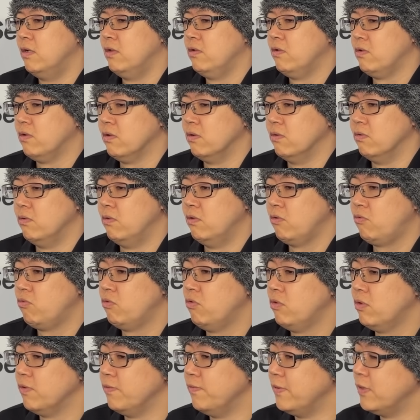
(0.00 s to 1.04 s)
So this
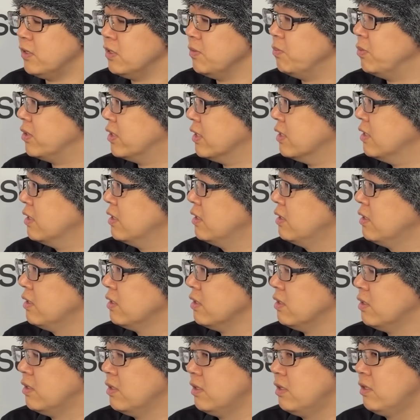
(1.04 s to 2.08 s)
was the very beginning,
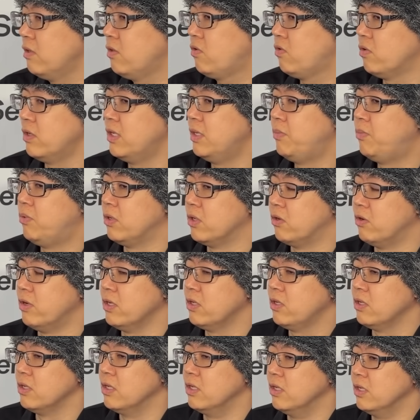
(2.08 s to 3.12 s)
and then it started
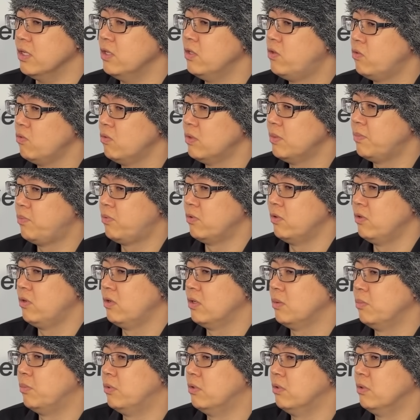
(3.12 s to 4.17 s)
progressing into the
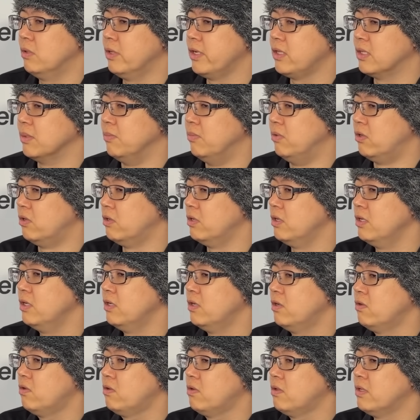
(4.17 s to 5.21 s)
portrait bone, like the
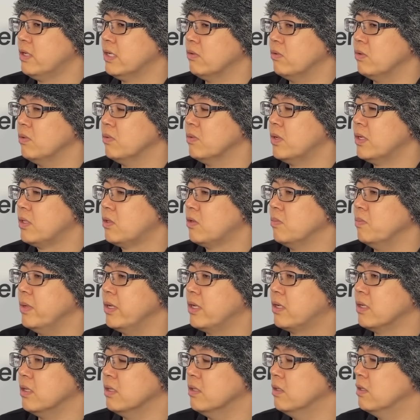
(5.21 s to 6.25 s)
blurriness that we want to
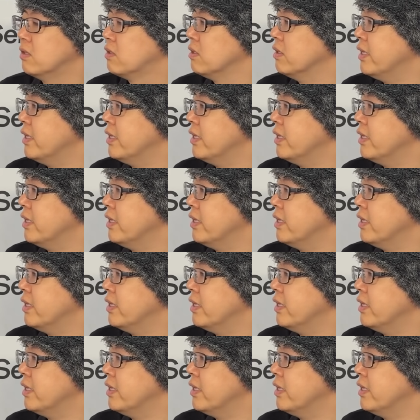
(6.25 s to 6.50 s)
make it look